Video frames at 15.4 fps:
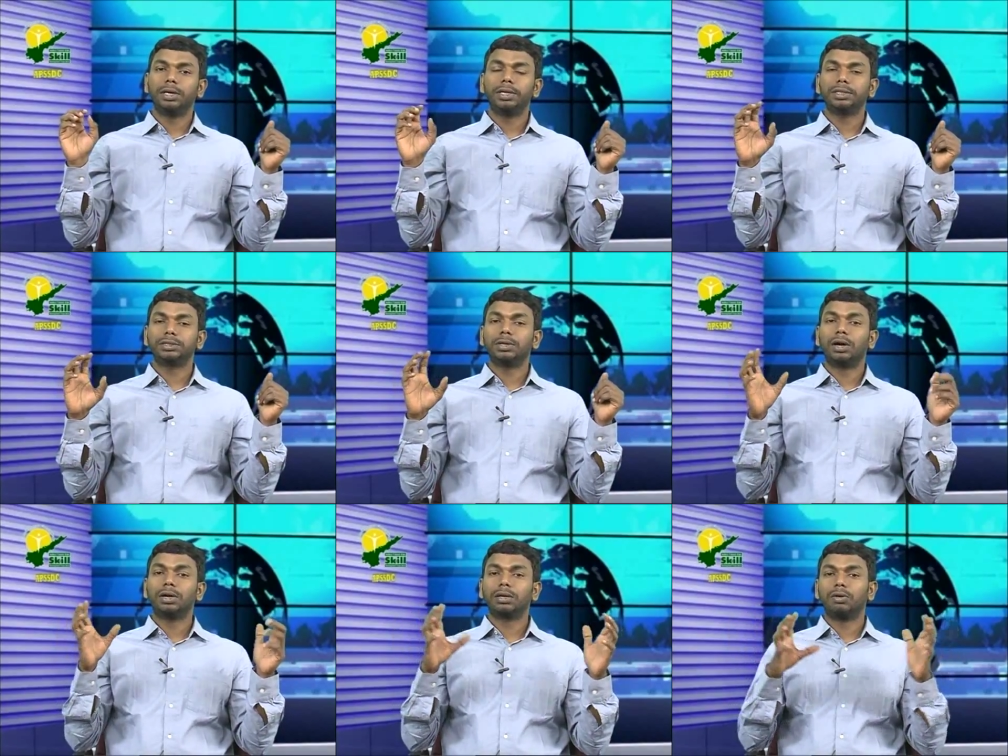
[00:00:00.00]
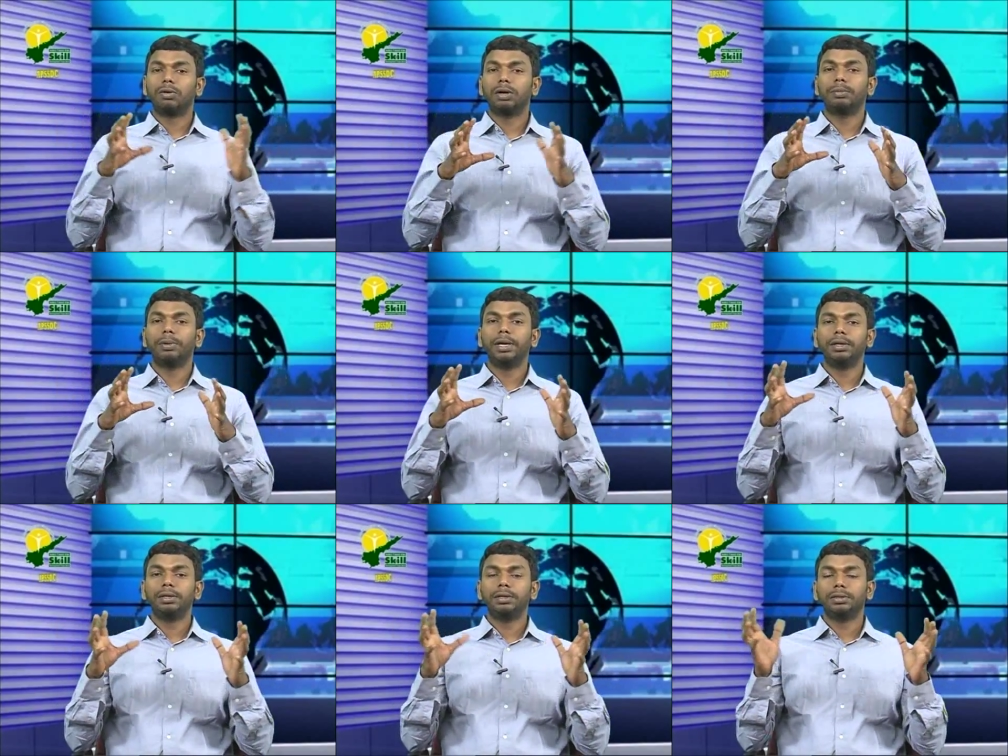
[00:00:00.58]
not covered
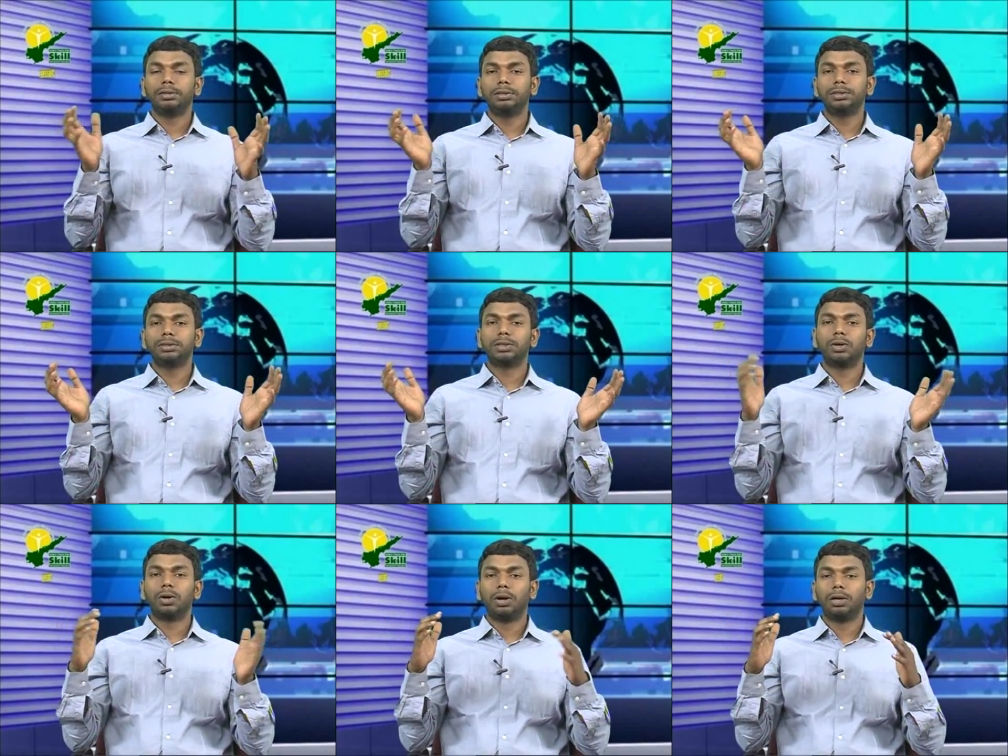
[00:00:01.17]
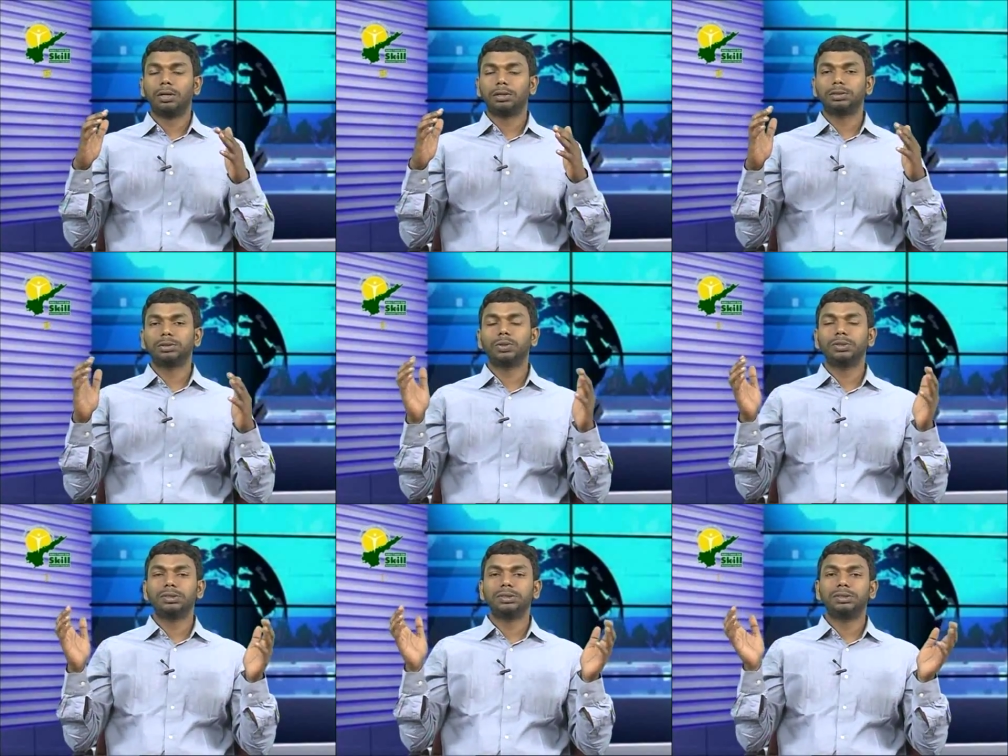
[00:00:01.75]
by this crawler.
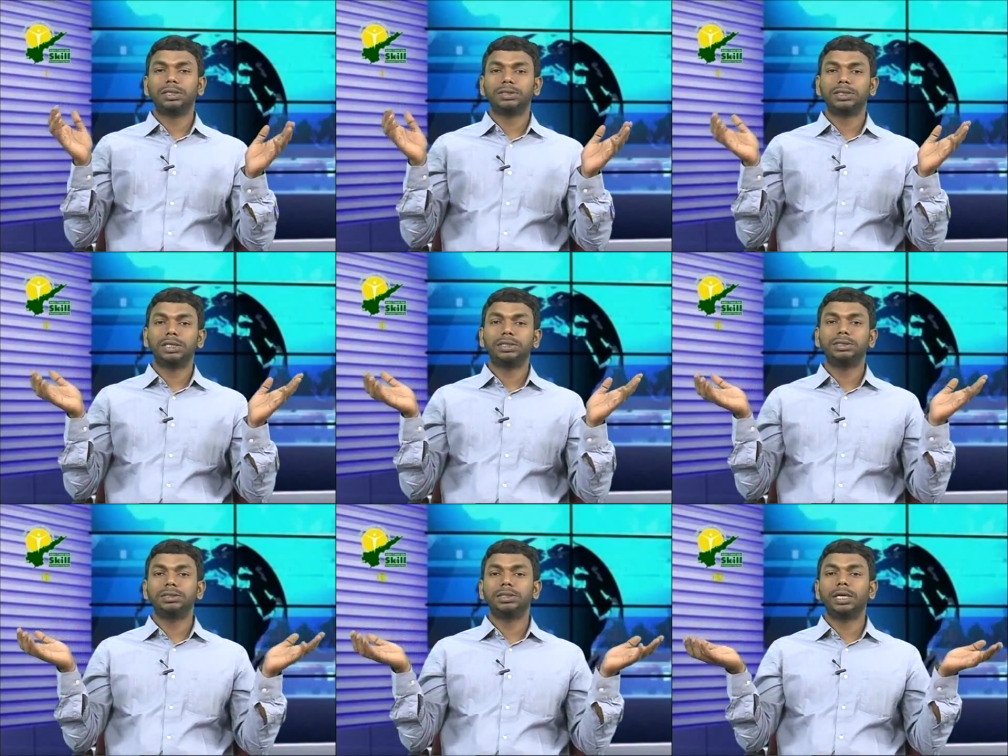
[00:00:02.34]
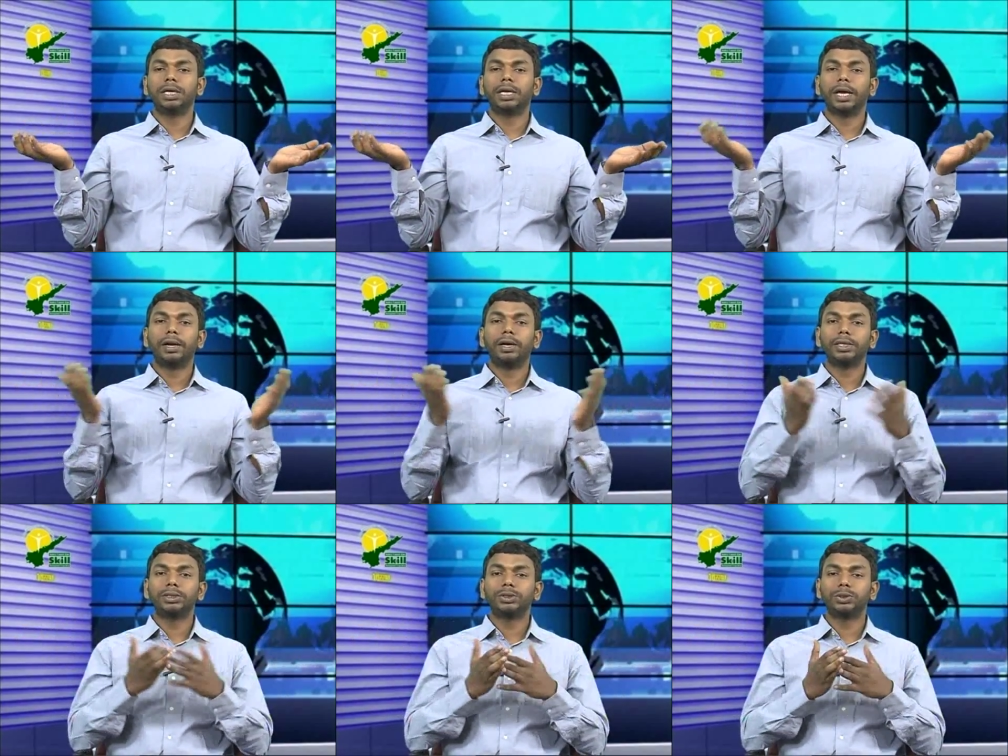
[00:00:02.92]
So the search engine
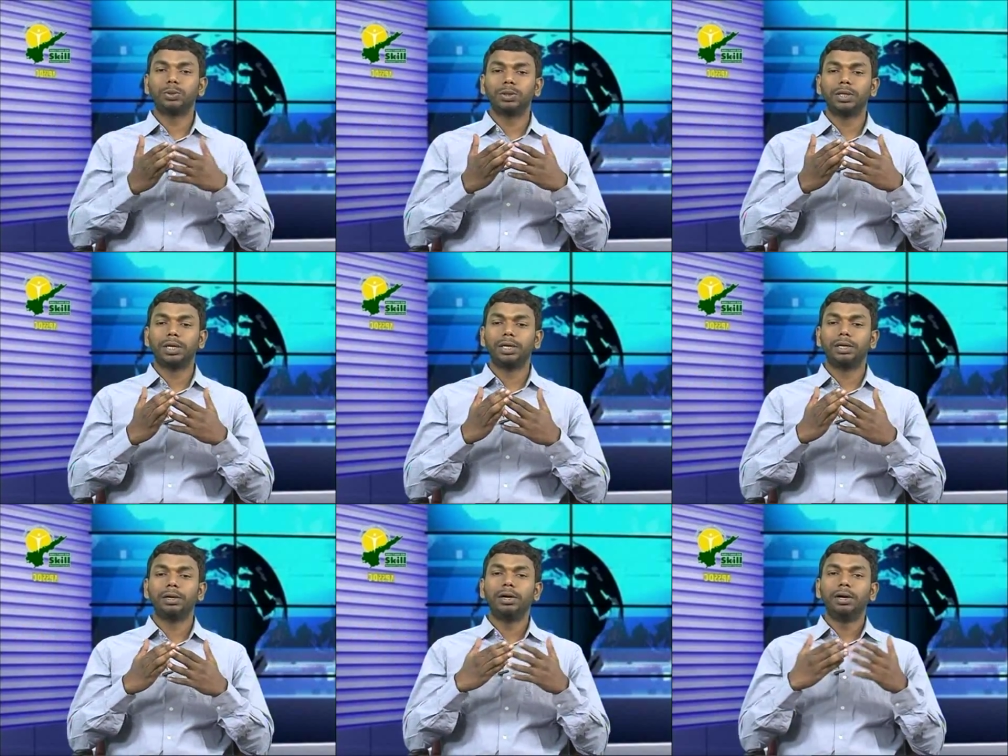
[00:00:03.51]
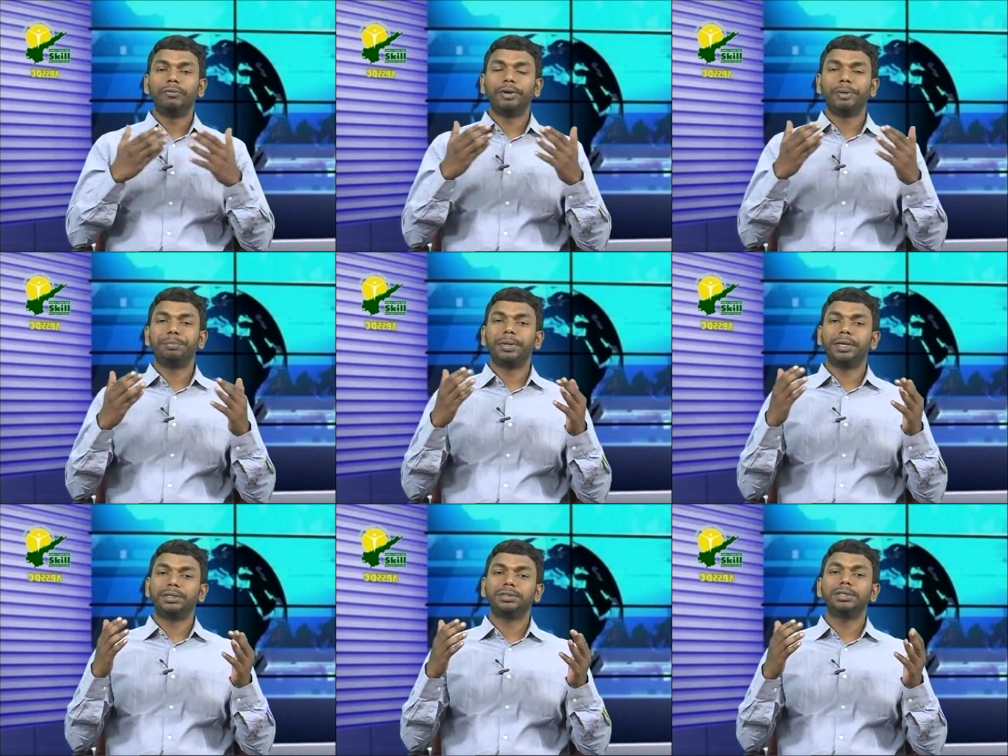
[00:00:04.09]
cannot show that web
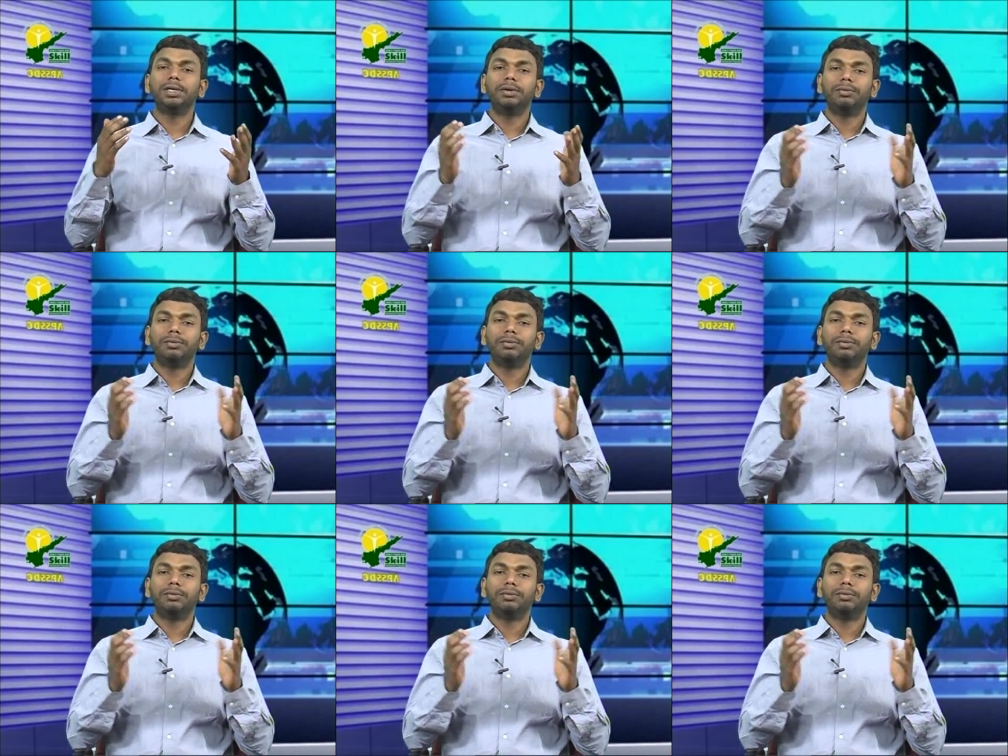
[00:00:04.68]
page.